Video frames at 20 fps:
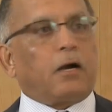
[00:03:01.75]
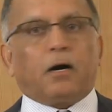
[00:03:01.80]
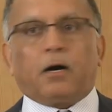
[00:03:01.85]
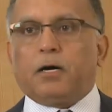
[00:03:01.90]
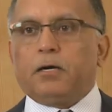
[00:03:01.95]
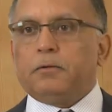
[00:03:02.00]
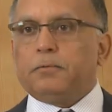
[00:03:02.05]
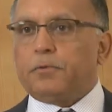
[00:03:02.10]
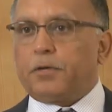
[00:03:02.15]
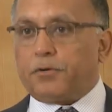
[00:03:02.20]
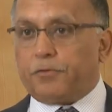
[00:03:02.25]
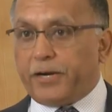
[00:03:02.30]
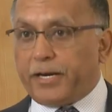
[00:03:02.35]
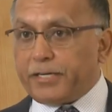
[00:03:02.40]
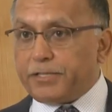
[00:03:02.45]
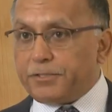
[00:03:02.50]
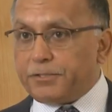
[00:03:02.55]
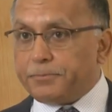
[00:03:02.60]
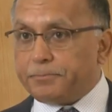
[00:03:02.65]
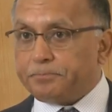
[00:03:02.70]
car,
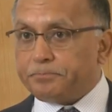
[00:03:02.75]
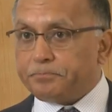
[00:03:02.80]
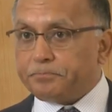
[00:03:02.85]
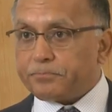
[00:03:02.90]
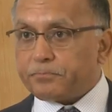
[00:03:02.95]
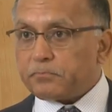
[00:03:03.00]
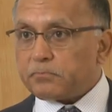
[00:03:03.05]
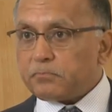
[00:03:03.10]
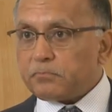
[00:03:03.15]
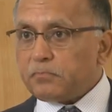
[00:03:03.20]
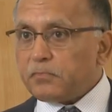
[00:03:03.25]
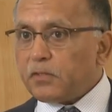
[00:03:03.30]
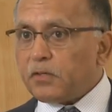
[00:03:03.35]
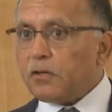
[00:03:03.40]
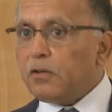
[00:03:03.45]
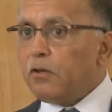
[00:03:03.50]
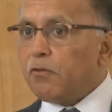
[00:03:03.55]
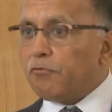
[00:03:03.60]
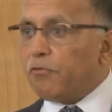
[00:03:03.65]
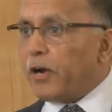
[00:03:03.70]
correct?
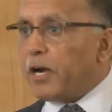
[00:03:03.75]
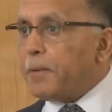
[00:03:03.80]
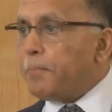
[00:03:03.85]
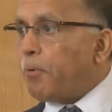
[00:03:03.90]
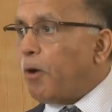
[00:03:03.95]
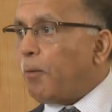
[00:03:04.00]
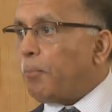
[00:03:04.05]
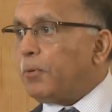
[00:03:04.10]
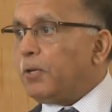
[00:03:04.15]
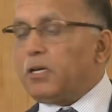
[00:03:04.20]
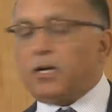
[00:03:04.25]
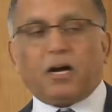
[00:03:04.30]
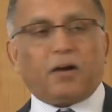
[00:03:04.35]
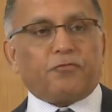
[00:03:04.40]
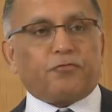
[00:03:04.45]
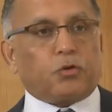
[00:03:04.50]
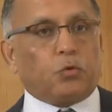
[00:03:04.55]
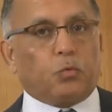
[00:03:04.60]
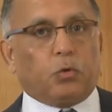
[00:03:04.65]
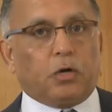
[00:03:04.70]
Very popular
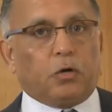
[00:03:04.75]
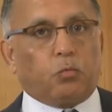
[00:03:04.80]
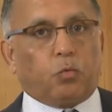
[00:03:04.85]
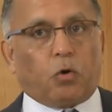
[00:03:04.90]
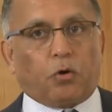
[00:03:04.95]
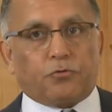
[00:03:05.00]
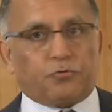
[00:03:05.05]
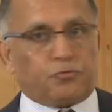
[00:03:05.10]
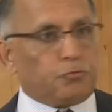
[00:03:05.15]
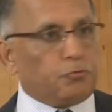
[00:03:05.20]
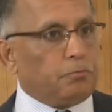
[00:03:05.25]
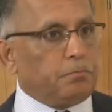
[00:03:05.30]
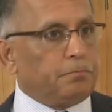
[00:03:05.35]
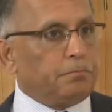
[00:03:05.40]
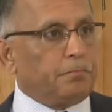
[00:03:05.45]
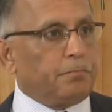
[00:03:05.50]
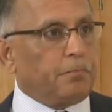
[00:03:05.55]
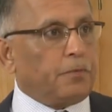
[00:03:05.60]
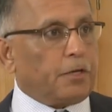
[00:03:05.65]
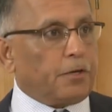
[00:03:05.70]
after World War II,
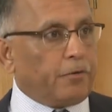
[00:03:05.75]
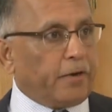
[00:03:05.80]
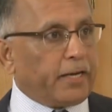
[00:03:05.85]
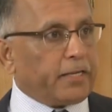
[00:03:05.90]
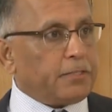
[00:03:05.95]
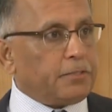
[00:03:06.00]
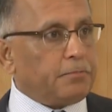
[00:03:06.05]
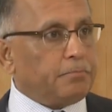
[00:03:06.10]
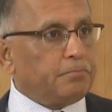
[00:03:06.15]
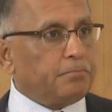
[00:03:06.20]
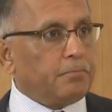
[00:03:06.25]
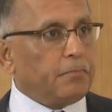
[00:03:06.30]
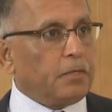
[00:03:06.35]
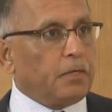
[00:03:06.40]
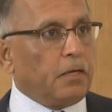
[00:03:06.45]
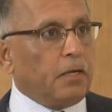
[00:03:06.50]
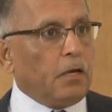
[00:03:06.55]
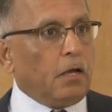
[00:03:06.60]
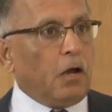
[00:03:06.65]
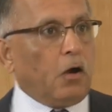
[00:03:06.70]
correct?
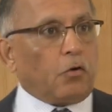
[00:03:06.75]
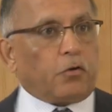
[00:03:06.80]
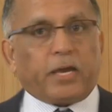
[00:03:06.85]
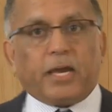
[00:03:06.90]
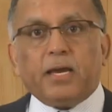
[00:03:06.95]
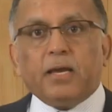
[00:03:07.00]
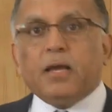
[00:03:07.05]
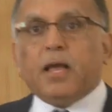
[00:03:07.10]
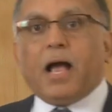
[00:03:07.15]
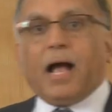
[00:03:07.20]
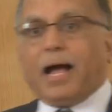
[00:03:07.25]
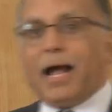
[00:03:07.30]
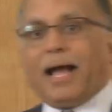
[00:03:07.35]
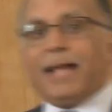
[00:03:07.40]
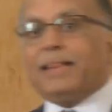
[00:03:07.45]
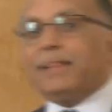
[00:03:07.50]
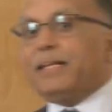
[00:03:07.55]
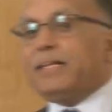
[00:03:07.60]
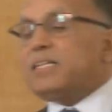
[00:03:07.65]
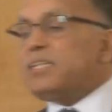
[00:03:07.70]
Okay,
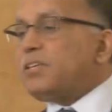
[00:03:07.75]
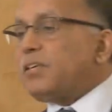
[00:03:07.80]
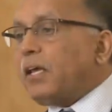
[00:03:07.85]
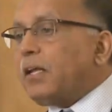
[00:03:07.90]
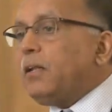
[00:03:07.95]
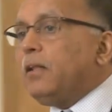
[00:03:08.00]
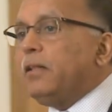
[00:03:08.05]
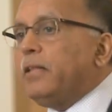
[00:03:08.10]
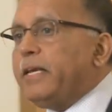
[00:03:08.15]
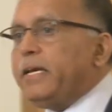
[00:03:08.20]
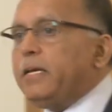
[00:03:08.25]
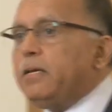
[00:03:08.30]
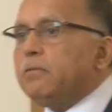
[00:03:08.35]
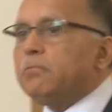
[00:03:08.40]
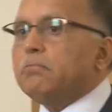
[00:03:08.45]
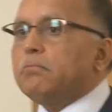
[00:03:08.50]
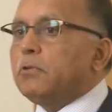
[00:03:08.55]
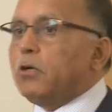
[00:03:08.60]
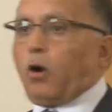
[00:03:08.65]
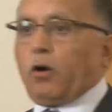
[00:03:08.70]
and then
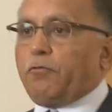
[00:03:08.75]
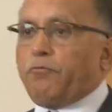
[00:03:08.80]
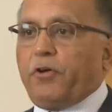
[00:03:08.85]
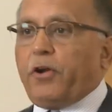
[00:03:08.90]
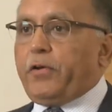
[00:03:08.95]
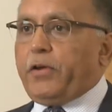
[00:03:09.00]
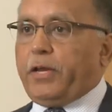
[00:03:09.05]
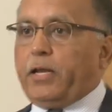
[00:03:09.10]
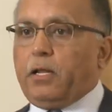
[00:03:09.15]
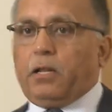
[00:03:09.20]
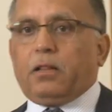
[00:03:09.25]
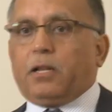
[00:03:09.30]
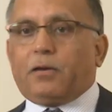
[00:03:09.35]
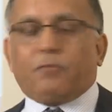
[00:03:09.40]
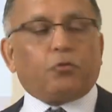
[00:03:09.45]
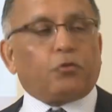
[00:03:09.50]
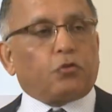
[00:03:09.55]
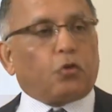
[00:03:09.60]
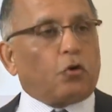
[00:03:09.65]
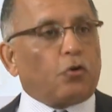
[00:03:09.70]
suddenly got very ill
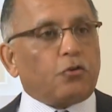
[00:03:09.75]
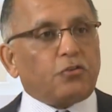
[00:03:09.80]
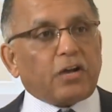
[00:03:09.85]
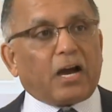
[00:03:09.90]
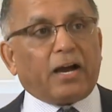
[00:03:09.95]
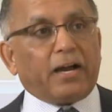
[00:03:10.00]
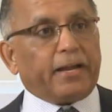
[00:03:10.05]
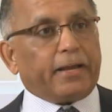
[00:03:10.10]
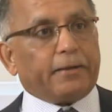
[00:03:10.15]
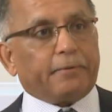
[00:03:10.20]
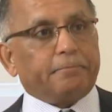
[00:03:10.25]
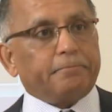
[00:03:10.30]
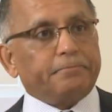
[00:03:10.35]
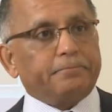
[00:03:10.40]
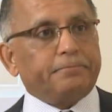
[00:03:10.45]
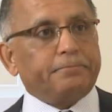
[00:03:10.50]
and was going to die.